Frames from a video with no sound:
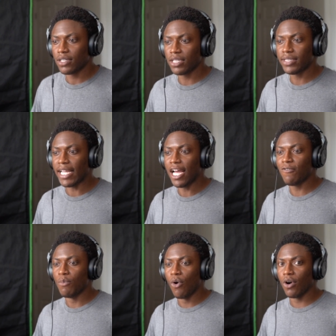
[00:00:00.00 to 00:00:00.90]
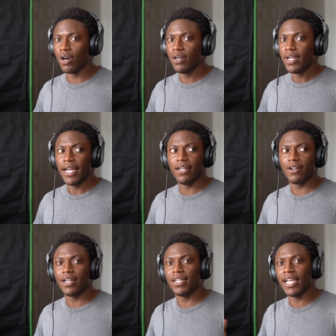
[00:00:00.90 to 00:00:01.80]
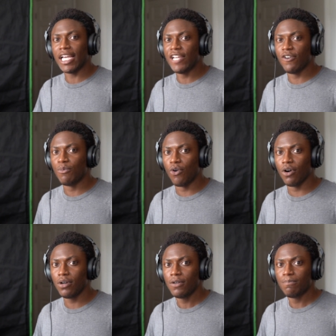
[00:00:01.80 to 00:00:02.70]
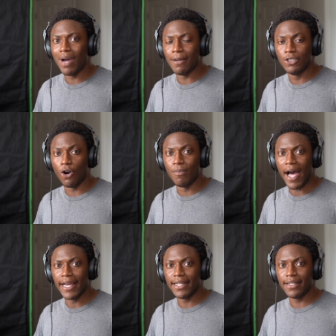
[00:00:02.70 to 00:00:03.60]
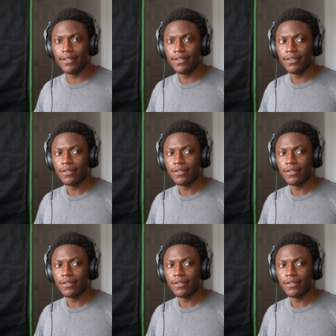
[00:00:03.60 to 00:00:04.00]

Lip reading: They have more, and they're gonna get even more by Joe Biden.